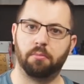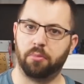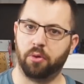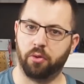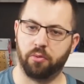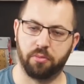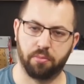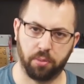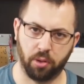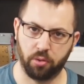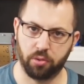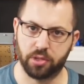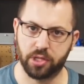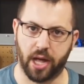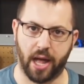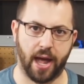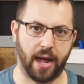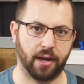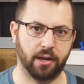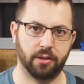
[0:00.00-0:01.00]
use blue
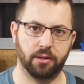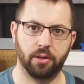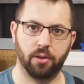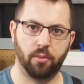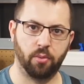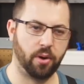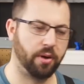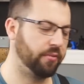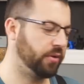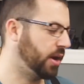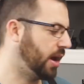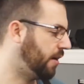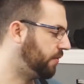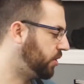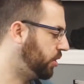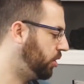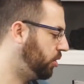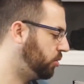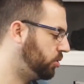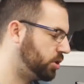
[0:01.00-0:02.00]
tack, whatever you have
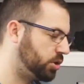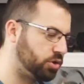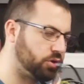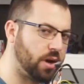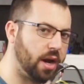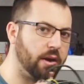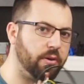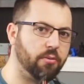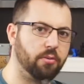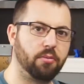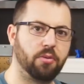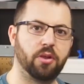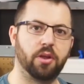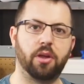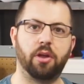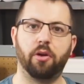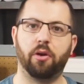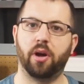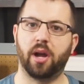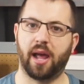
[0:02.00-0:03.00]
to do, just try and
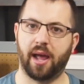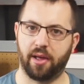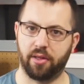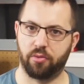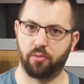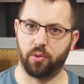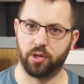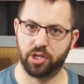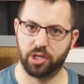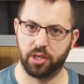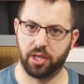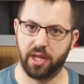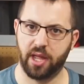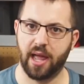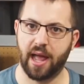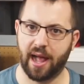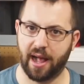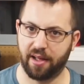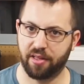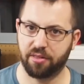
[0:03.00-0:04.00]
secure it as
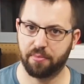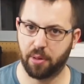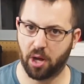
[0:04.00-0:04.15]
rigidly as